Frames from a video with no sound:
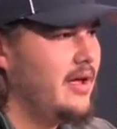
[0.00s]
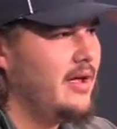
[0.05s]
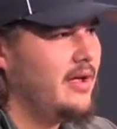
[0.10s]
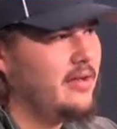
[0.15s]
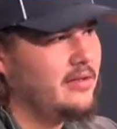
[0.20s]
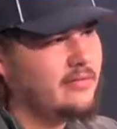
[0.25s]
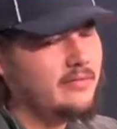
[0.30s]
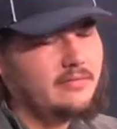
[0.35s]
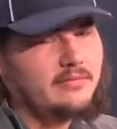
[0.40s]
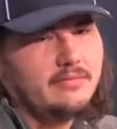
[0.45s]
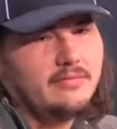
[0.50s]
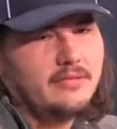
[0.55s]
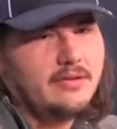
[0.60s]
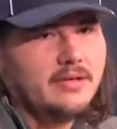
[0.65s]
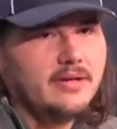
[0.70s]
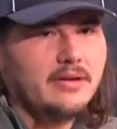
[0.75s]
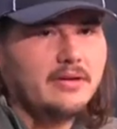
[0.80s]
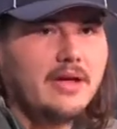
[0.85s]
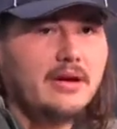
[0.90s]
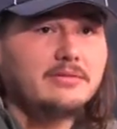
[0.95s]
and
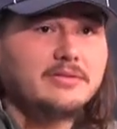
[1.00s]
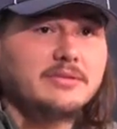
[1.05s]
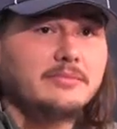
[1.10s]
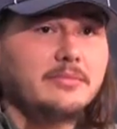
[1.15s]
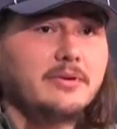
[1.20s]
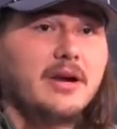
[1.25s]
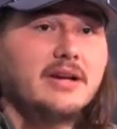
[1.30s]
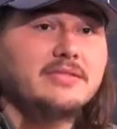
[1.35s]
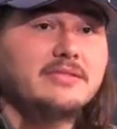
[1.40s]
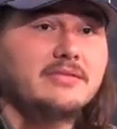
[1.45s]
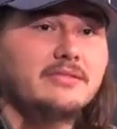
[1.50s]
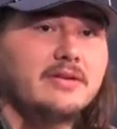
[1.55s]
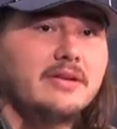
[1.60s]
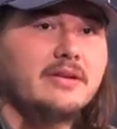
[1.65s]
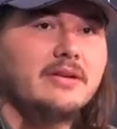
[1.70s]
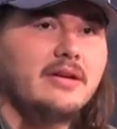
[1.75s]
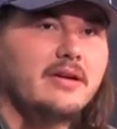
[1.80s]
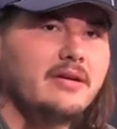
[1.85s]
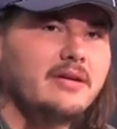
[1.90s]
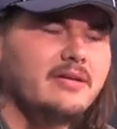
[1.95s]
you know, that was impressive,
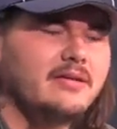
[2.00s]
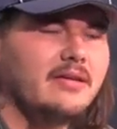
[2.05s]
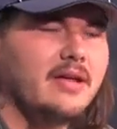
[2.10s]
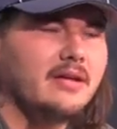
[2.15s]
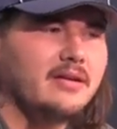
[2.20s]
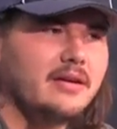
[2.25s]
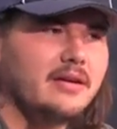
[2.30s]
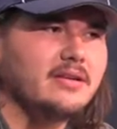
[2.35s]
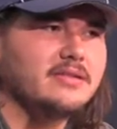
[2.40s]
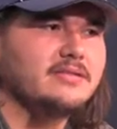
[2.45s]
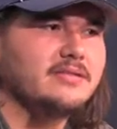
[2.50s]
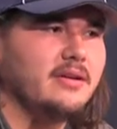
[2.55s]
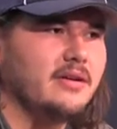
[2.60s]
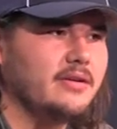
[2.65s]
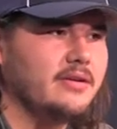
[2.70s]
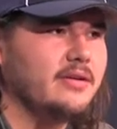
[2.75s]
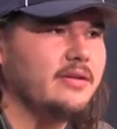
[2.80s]
and that let us know,